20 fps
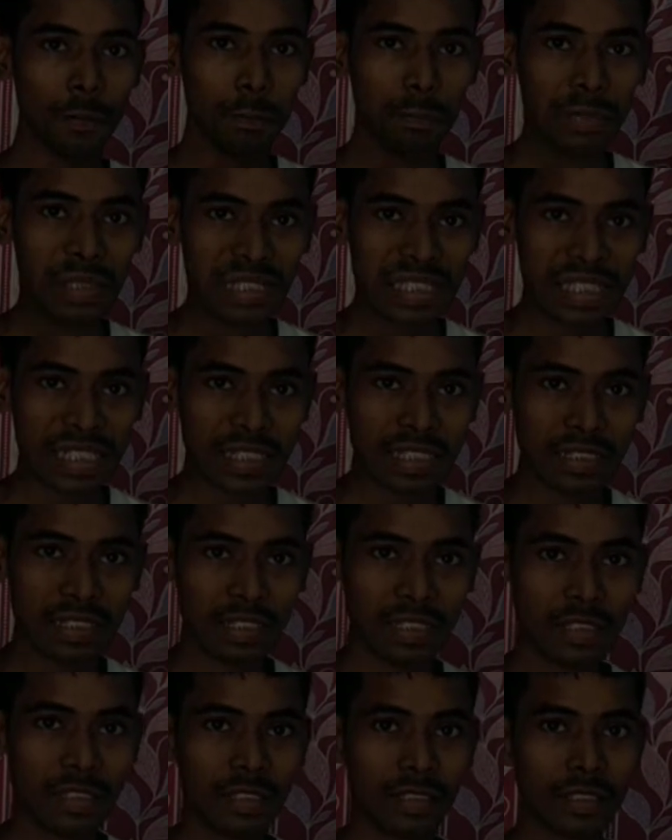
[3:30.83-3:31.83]

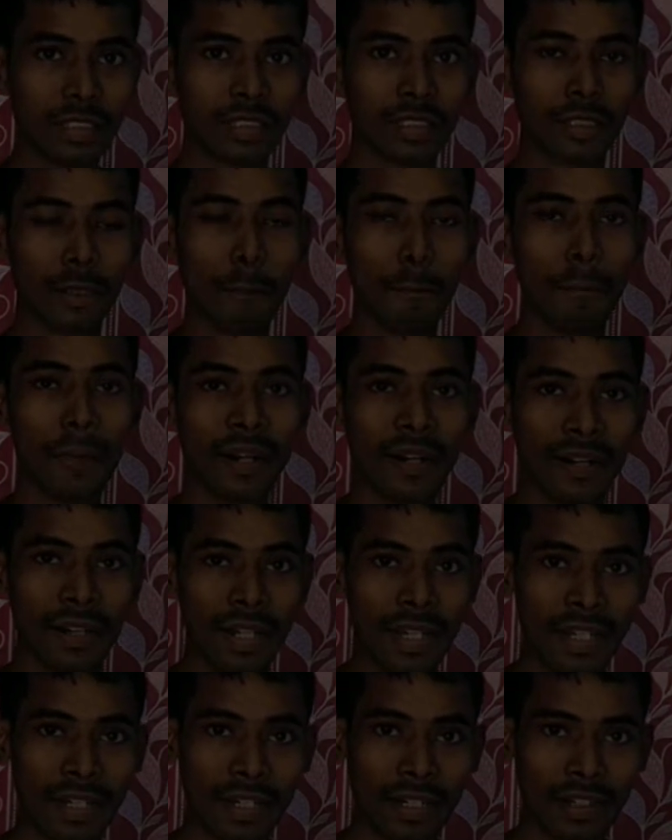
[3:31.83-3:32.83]
basically the
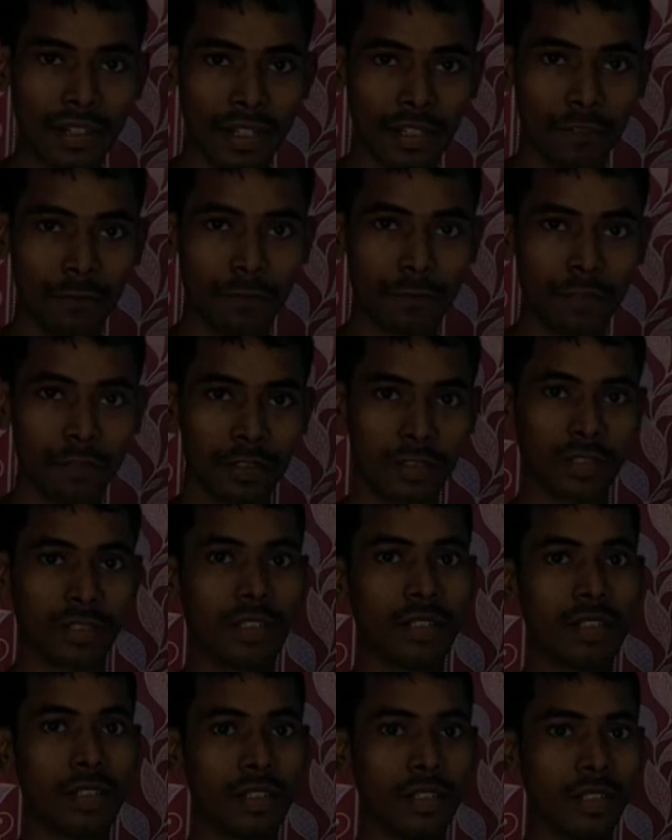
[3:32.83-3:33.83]
marine life, okay,